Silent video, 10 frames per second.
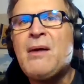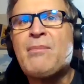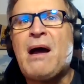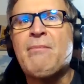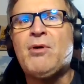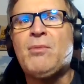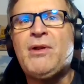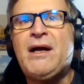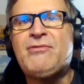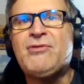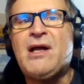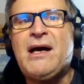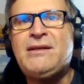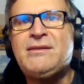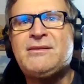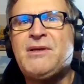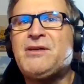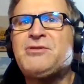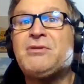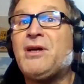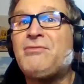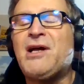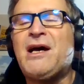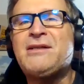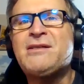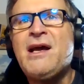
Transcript: probable playoff lines because you love lines